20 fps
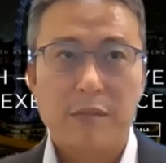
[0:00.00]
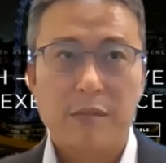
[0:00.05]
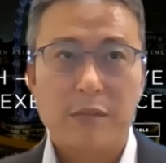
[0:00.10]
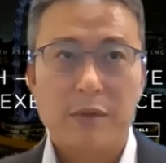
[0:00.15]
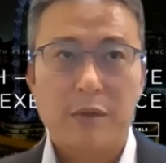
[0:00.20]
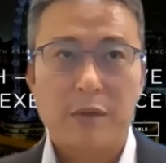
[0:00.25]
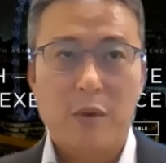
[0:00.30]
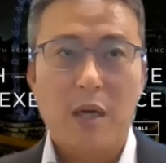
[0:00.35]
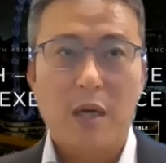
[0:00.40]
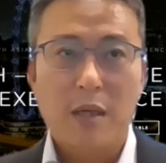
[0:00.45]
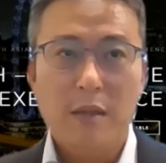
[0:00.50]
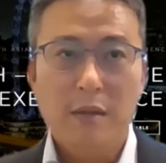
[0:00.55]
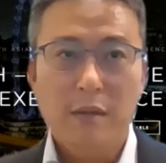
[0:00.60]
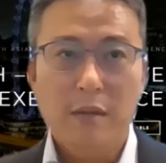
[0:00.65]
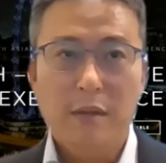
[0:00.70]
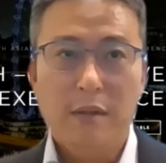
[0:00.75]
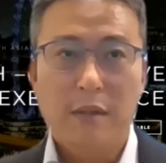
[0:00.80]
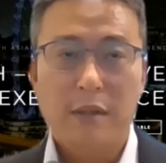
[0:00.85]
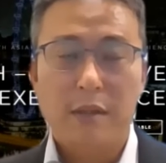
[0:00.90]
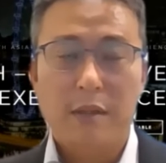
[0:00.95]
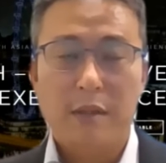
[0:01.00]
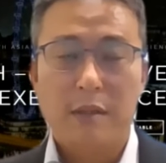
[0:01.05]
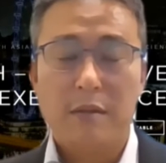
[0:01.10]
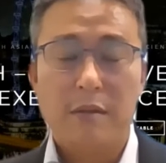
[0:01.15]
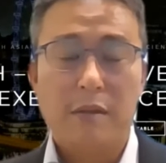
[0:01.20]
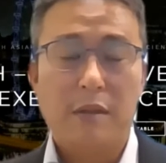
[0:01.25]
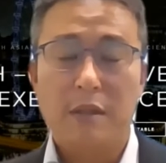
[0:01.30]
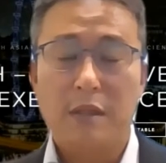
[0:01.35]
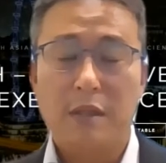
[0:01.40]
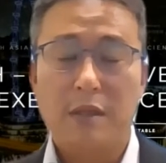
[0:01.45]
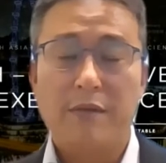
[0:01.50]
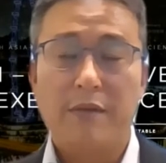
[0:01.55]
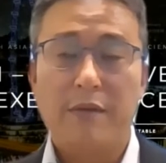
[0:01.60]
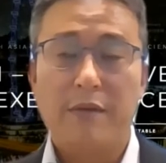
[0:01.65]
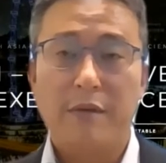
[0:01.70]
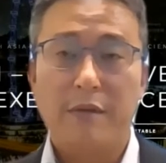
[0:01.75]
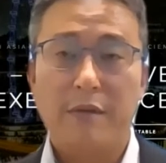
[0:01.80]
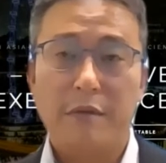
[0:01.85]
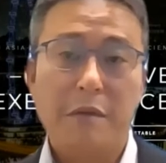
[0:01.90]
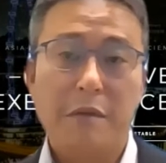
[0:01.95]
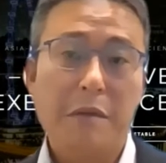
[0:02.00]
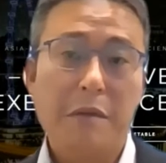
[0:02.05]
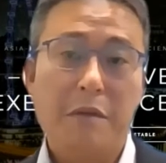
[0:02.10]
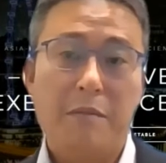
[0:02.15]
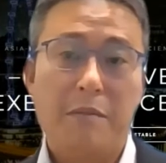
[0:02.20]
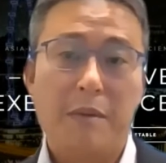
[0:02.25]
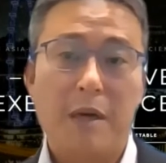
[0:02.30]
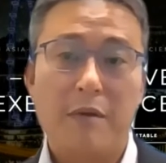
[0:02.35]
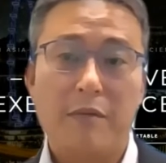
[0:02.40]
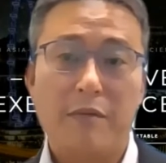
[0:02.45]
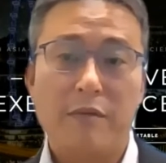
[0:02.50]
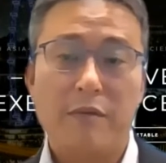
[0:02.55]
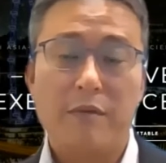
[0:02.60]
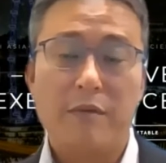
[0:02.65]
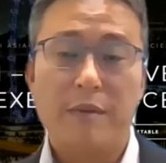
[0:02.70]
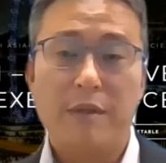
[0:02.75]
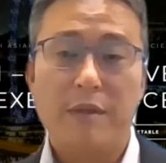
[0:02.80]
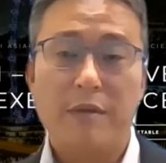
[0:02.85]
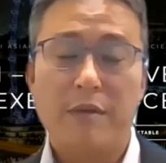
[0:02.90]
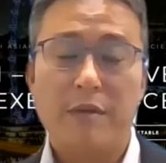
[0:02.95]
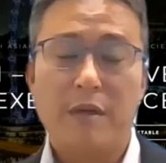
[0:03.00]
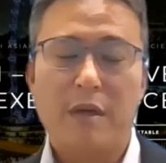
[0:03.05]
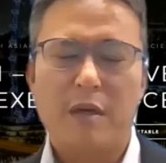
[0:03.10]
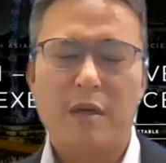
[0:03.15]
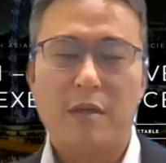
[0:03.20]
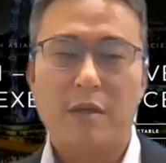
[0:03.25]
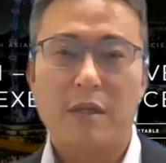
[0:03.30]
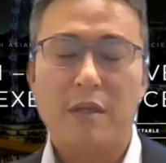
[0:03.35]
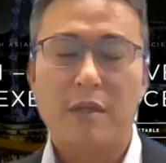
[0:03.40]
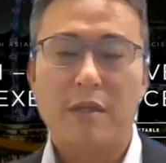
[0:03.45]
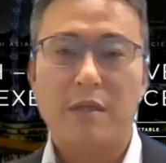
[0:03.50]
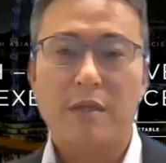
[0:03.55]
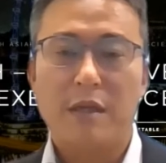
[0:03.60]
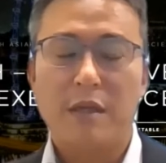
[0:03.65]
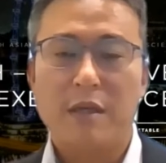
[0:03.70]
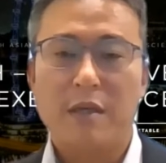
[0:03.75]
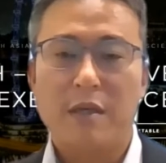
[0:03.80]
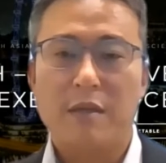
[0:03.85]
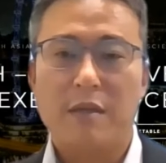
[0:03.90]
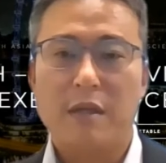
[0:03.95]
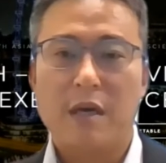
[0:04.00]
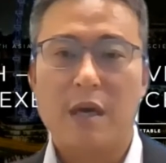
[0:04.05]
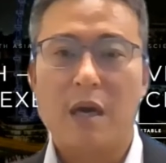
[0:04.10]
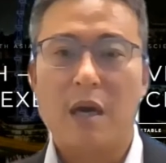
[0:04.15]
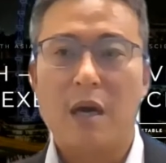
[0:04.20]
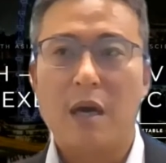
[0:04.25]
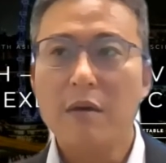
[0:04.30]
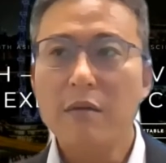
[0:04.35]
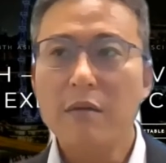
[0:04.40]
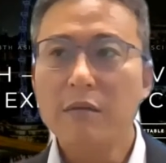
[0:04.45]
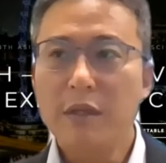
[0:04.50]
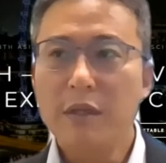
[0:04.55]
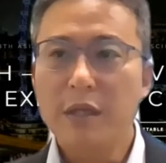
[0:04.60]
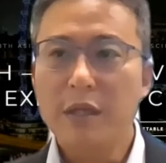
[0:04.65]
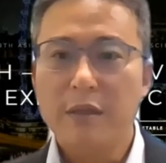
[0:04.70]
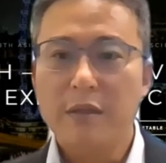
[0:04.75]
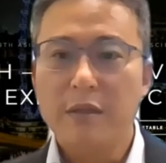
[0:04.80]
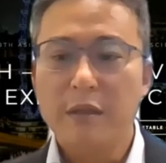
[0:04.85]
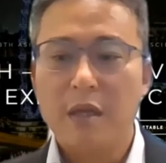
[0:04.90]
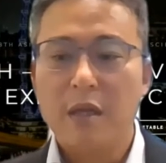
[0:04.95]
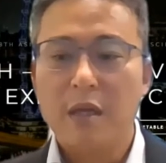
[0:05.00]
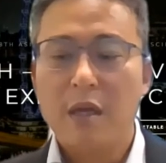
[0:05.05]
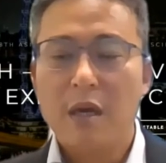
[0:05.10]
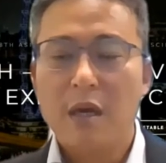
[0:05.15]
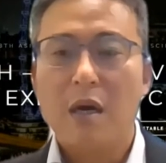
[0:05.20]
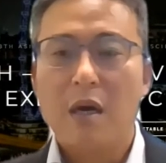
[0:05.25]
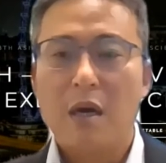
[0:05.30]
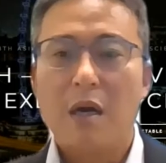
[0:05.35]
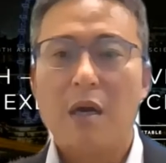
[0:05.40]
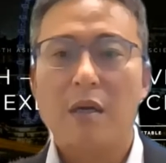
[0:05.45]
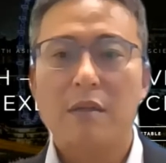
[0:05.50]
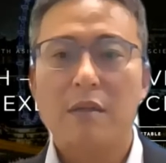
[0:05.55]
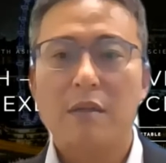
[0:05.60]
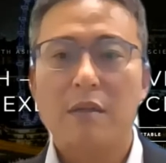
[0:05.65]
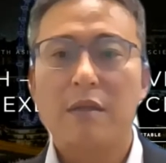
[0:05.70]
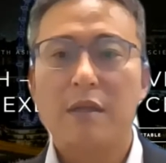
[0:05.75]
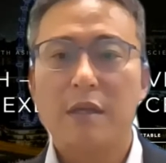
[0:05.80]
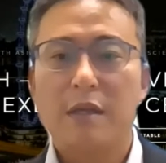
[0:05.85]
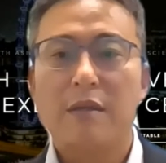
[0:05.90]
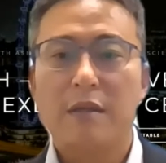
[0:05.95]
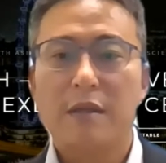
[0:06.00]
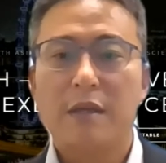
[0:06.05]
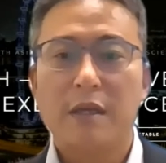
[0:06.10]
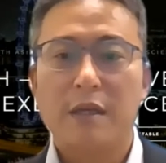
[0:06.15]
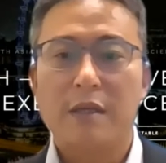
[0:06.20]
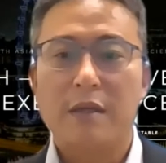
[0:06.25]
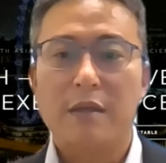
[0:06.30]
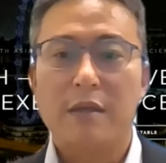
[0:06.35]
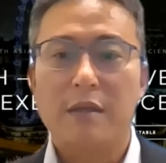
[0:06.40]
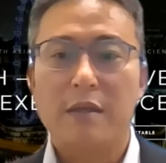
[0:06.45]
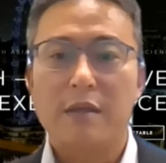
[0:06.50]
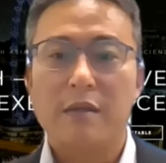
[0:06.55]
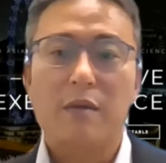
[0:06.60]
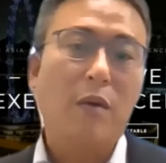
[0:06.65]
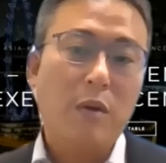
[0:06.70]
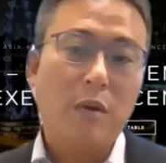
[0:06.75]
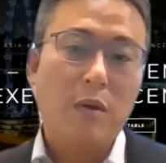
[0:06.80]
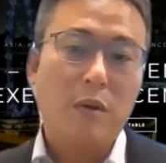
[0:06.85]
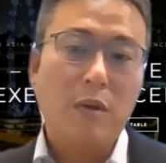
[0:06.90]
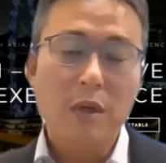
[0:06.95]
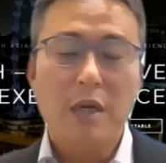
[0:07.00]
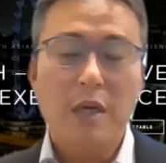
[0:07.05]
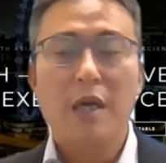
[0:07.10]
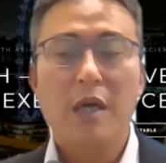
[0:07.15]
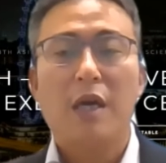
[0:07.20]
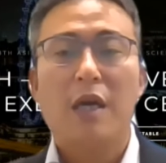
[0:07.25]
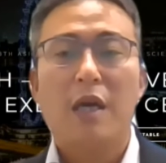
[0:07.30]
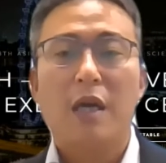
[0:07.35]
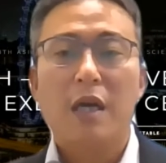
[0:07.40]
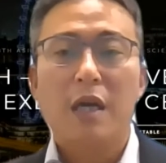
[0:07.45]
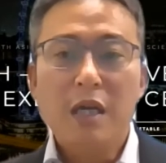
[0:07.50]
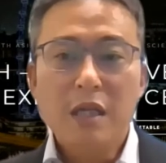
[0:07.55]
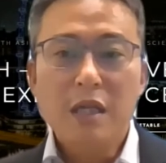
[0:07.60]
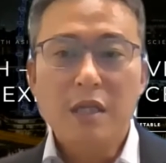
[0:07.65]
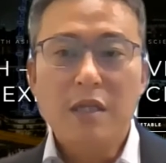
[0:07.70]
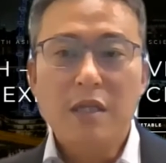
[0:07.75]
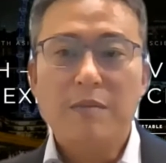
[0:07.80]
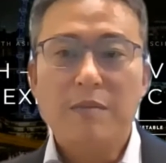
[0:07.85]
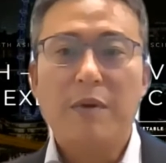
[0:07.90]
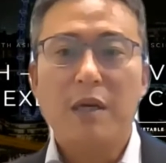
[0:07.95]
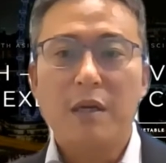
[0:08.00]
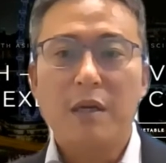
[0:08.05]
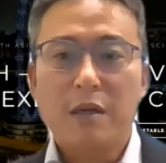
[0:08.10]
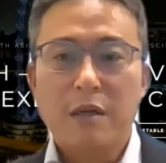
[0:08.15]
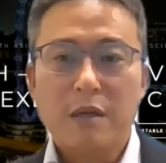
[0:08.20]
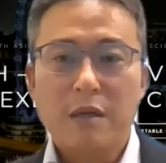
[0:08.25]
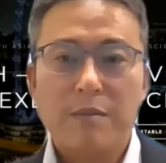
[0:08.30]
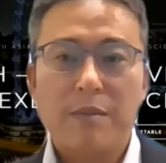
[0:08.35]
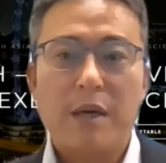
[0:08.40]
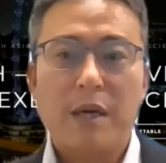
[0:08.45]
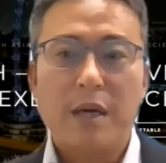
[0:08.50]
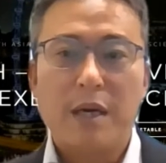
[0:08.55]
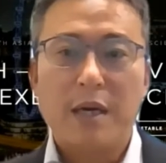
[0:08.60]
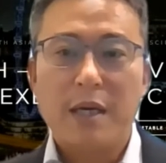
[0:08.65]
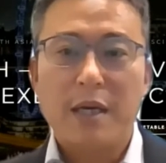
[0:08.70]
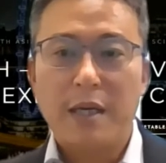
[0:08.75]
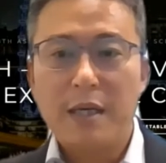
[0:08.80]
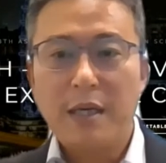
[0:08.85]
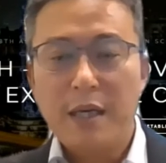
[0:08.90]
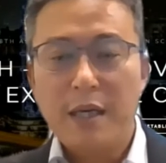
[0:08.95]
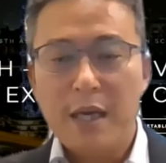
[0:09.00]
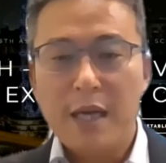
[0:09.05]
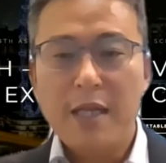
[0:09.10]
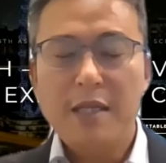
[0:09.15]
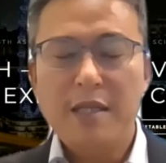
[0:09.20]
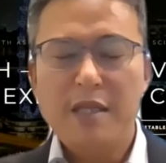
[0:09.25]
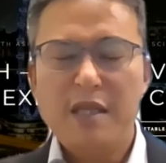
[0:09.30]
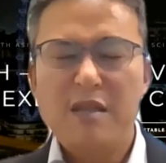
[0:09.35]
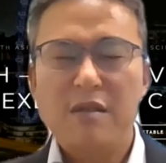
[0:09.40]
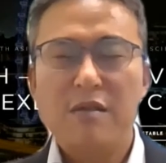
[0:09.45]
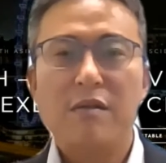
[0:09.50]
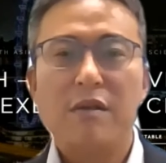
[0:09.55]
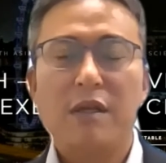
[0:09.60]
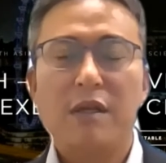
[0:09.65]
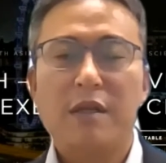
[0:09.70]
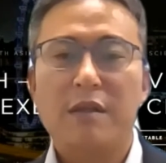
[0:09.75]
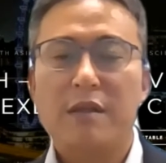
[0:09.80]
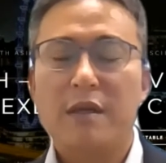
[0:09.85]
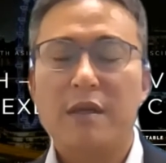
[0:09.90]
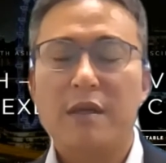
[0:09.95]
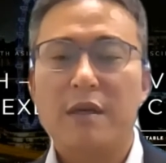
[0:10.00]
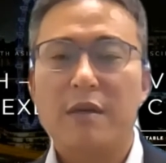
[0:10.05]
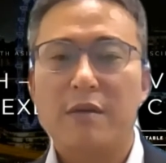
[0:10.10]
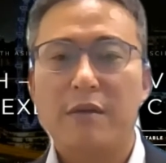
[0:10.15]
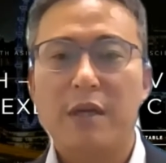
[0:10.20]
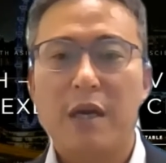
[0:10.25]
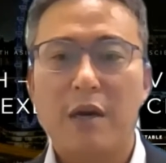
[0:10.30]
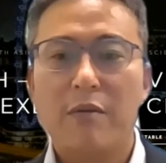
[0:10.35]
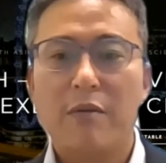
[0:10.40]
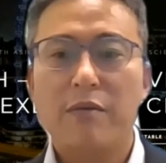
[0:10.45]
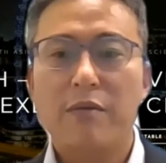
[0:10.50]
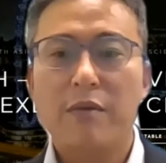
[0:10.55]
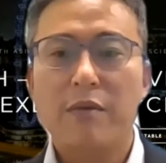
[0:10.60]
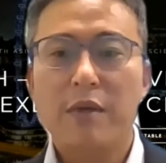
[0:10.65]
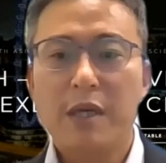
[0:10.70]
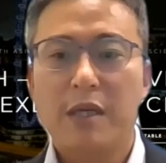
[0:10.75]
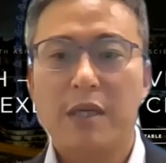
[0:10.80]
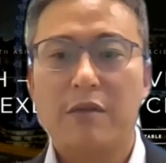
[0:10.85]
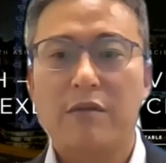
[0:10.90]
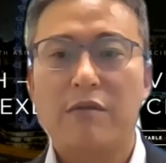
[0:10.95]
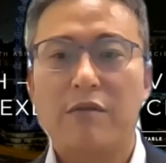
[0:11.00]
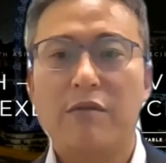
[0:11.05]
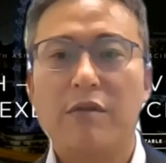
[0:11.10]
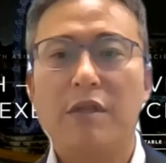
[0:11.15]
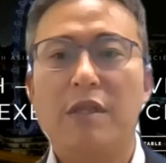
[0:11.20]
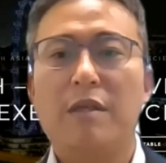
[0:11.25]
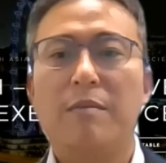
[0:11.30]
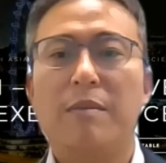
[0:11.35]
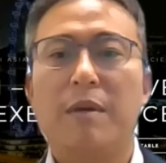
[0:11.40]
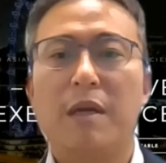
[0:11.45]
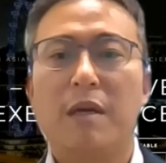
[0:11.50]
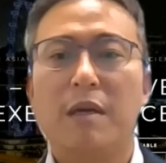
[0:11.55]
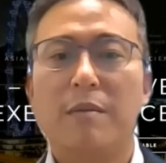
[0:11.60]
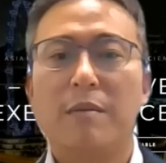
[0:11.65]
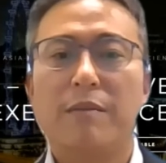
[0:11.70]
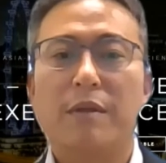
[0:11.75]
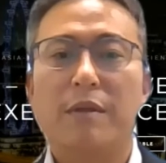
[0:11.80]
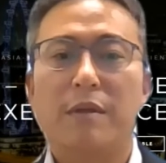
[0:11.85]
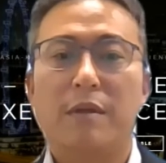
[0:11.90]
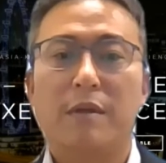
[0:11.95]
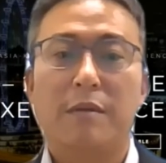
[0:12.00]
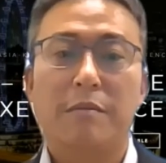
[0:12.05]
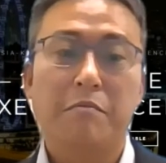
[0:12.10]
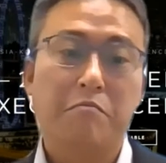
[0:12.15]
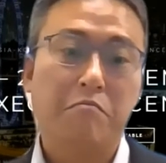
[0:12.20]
KSEASG, I'm going to give you in a boundary between art and science, how this art and science, or inspired by engineering and science, how we can actually develop the